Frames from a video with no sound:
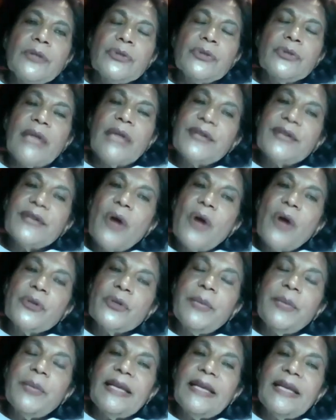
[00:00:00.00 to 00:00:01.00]
So there's got
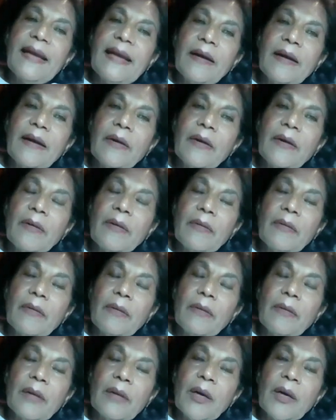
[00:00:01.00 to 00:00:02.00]
to be a
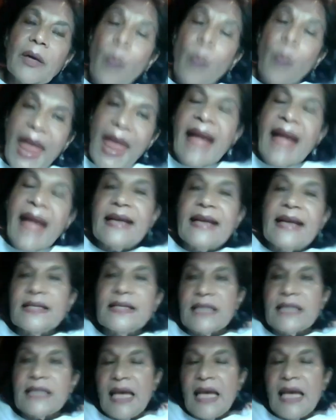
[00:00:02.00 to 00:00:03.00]

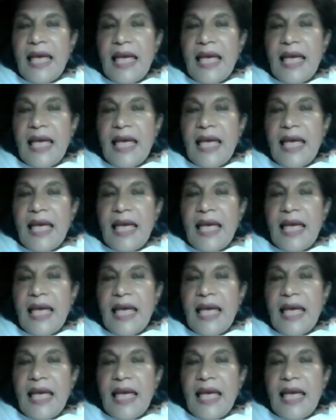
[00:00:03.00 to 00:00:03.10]
awareness,